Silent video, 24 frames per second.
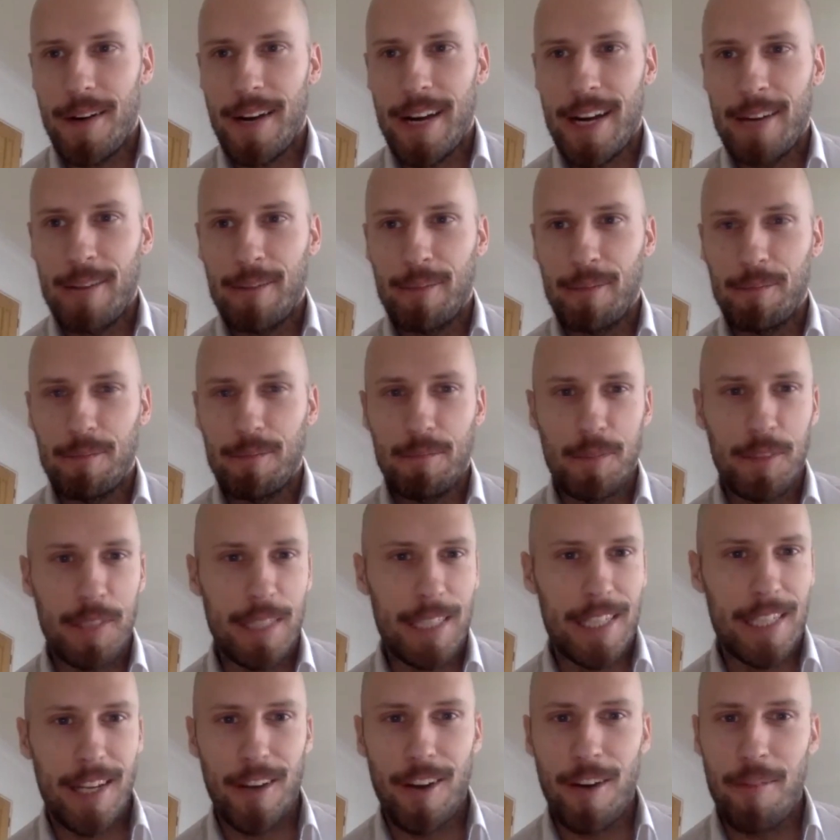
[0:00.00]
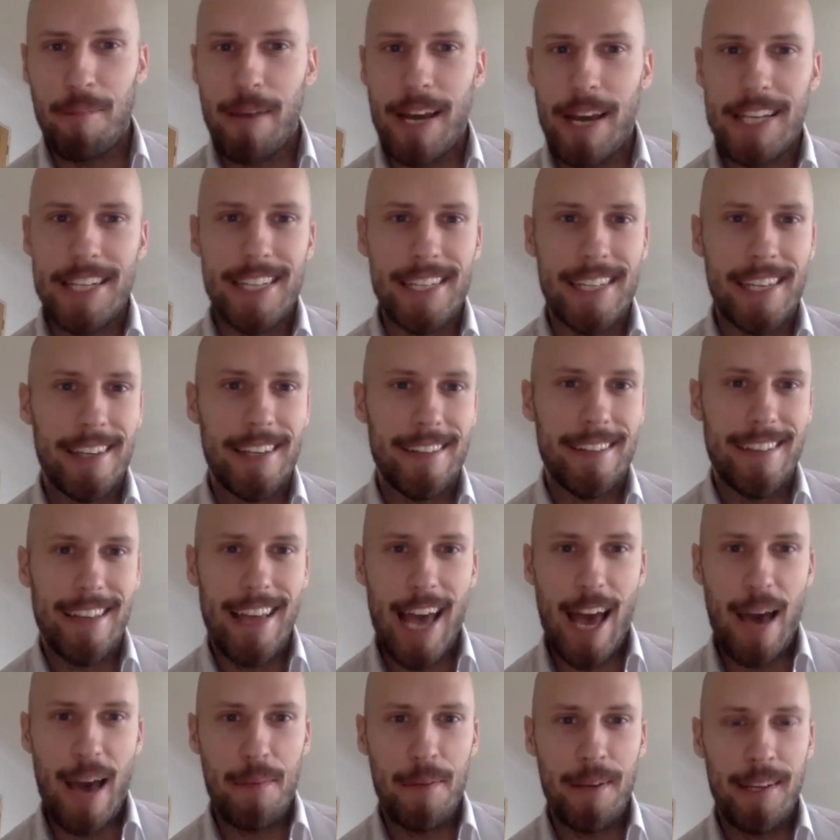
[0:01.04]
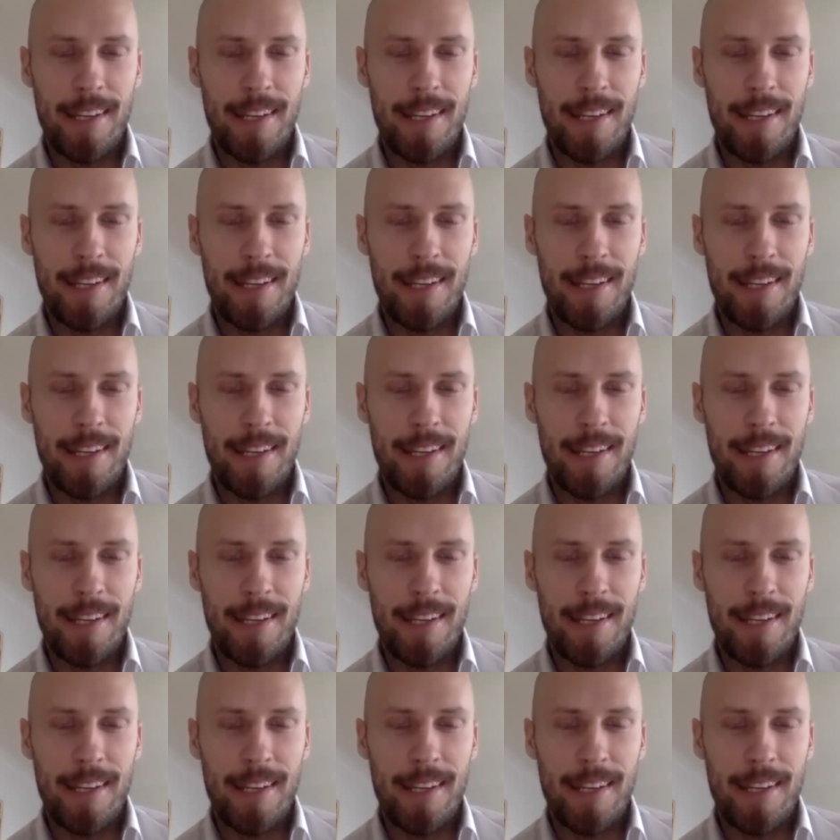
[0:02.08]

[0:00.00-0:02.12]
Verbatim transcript: um, there's a lot of magic happening.